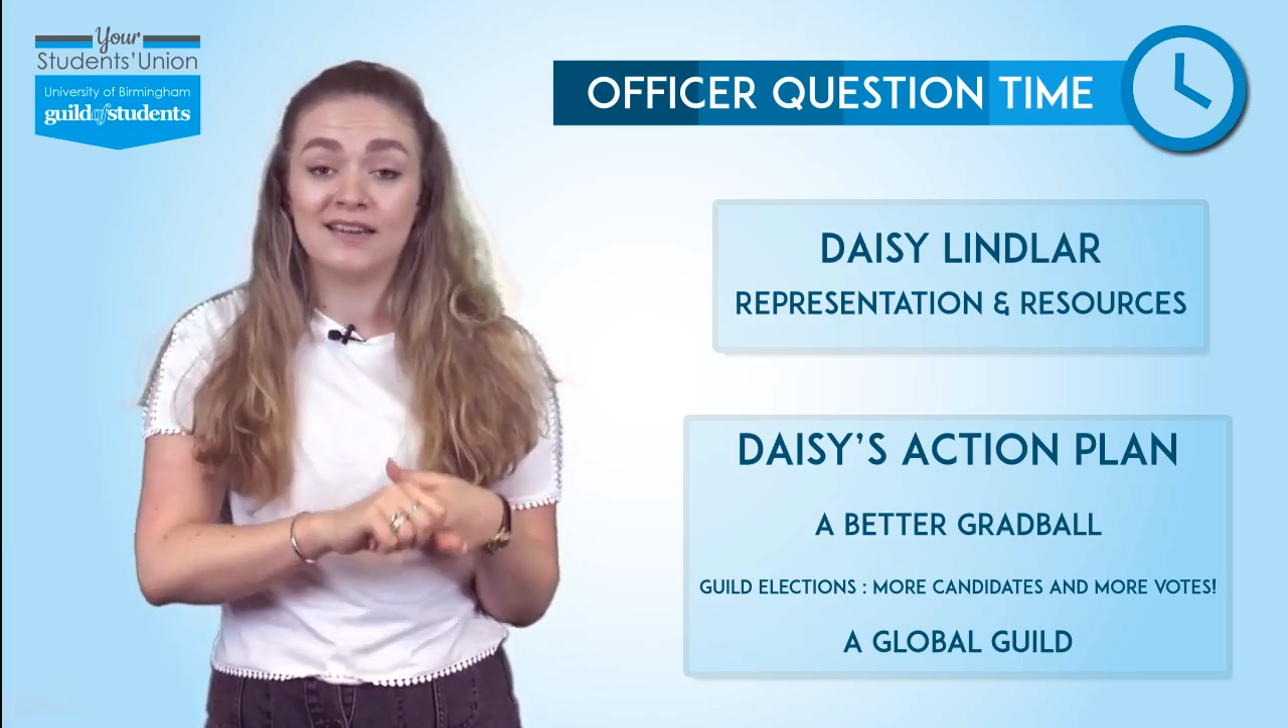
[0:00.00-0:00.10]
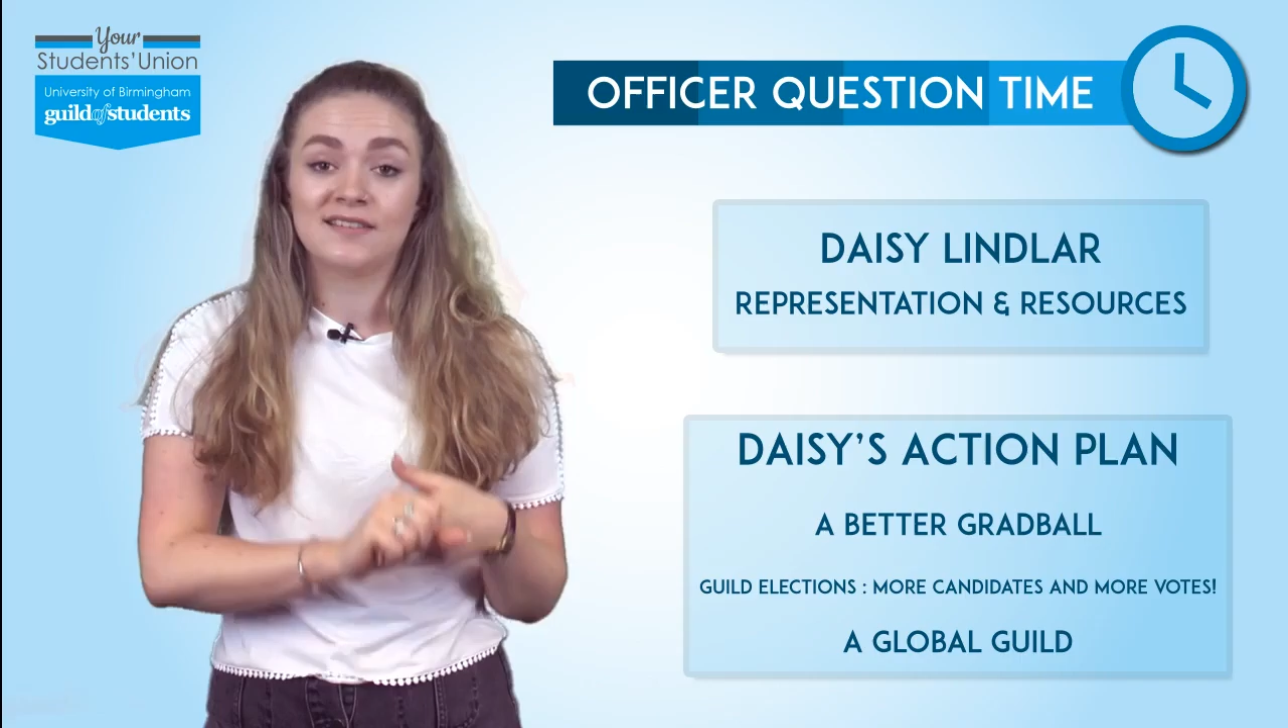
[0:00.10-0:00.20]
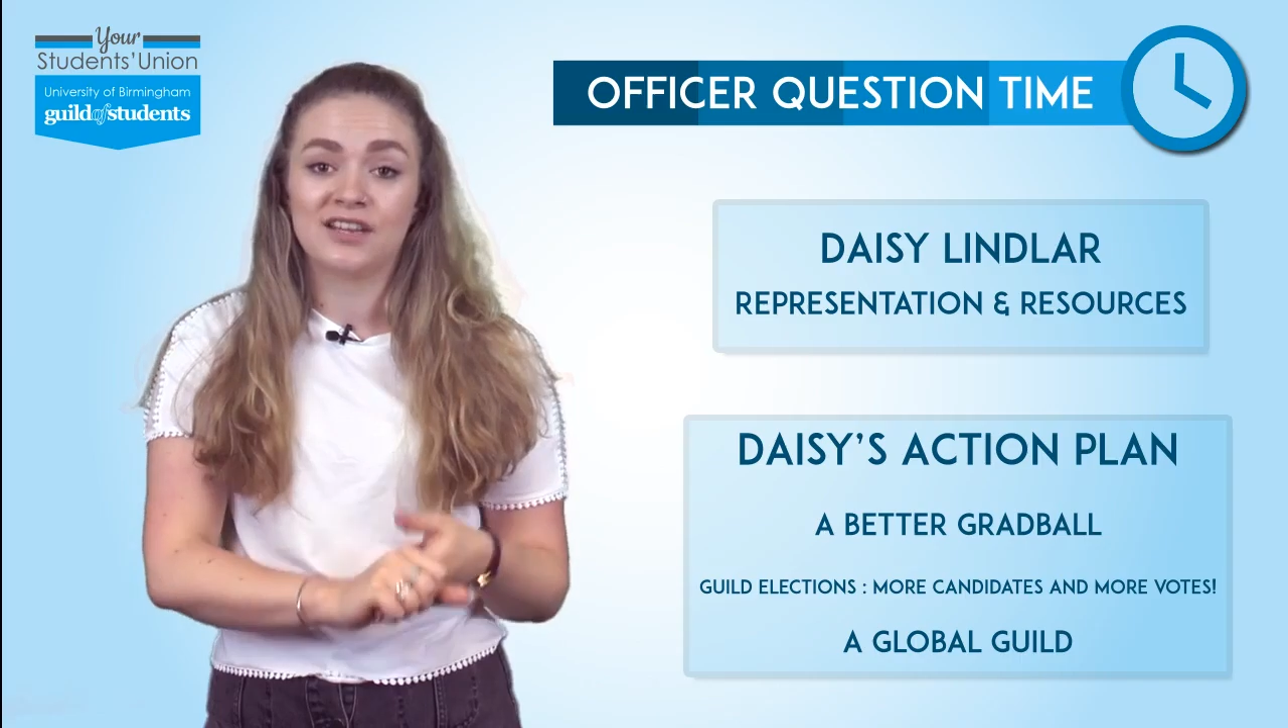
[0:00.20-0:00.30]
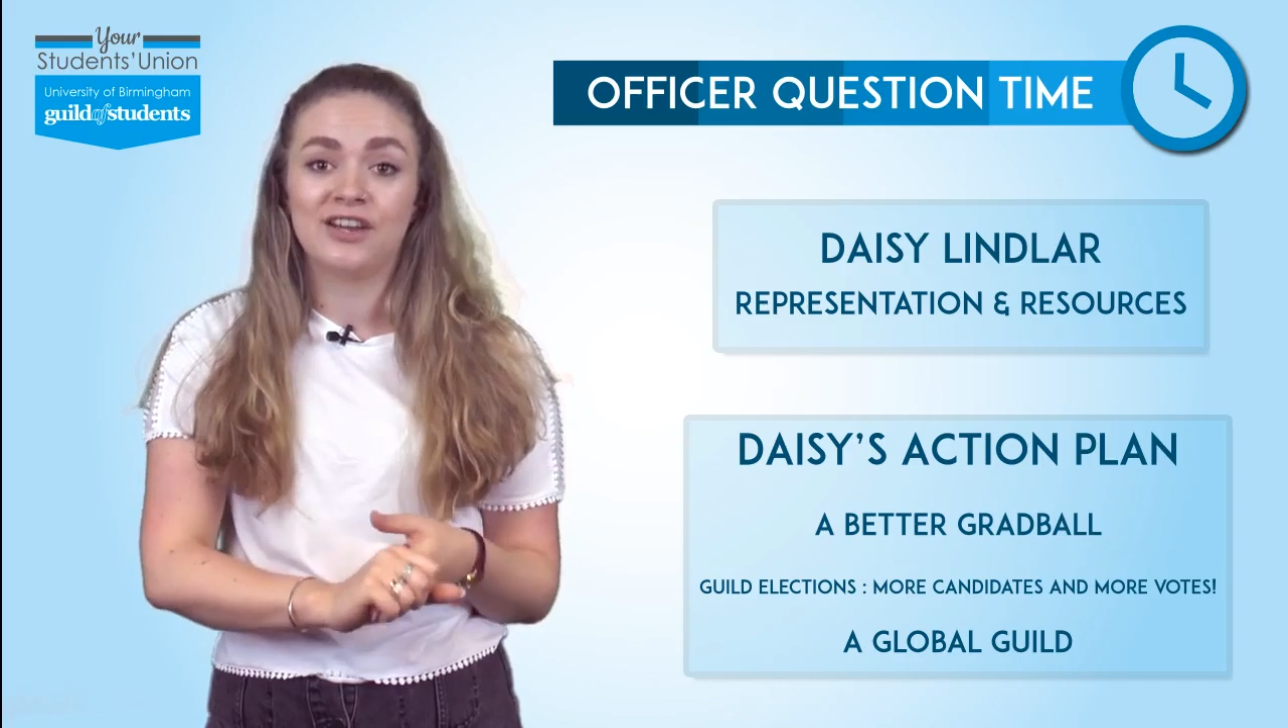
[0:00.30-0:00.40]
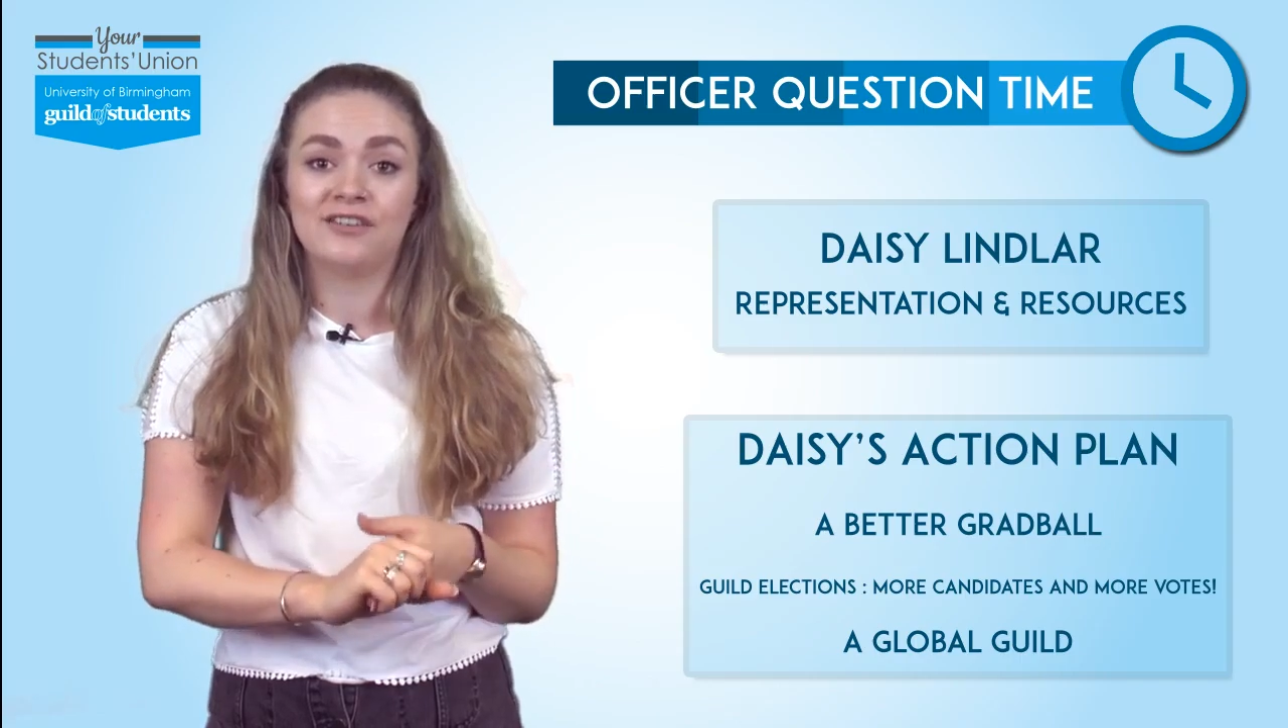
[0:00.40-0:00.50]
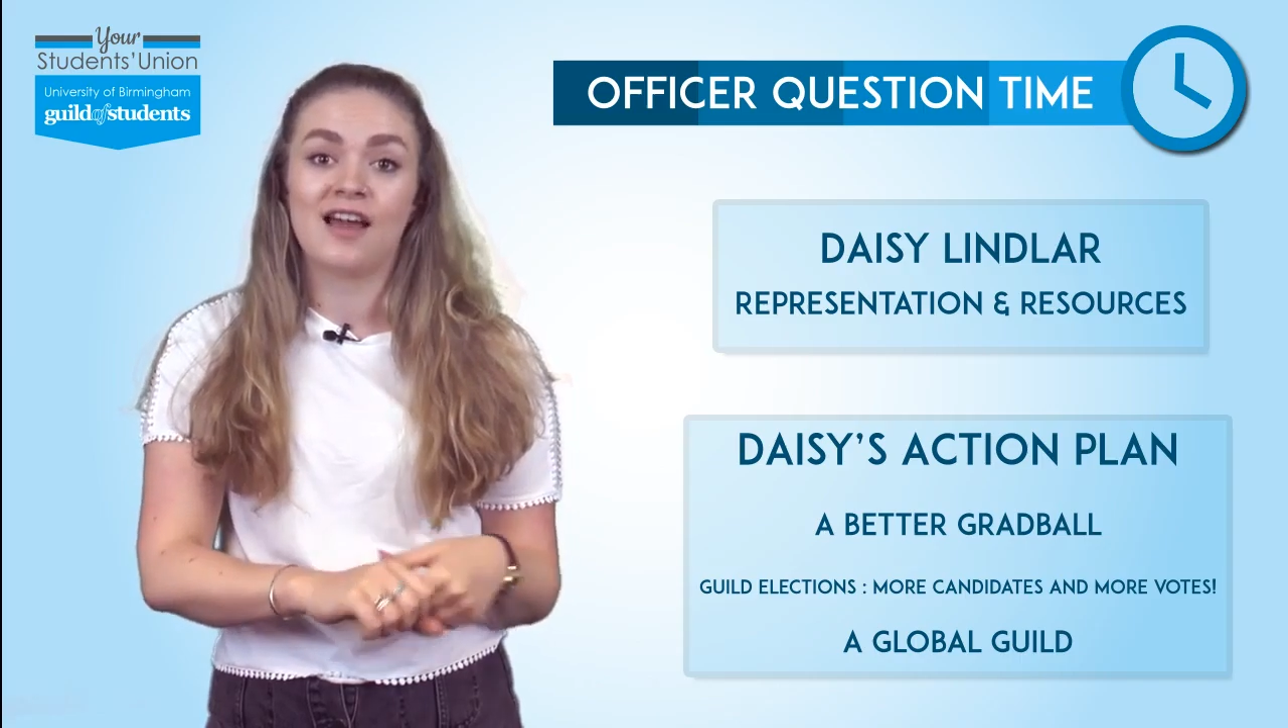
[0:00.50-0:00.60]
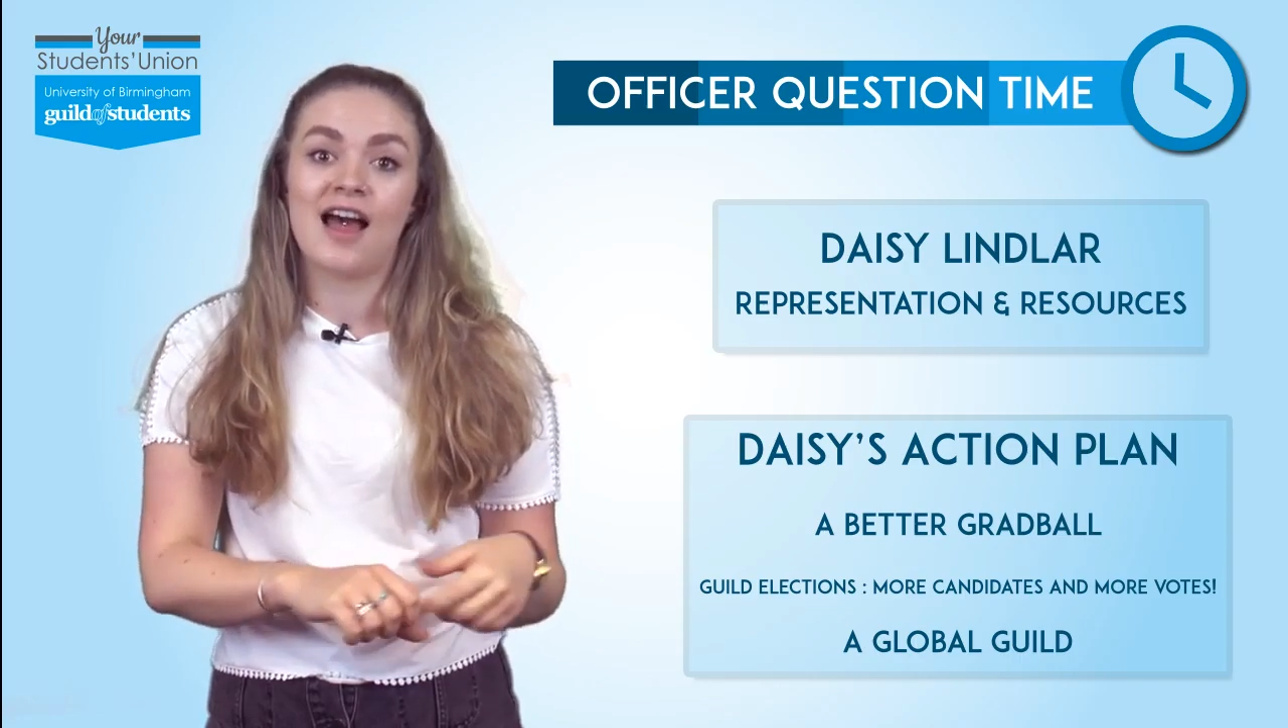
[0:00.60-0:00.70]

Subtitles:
soon,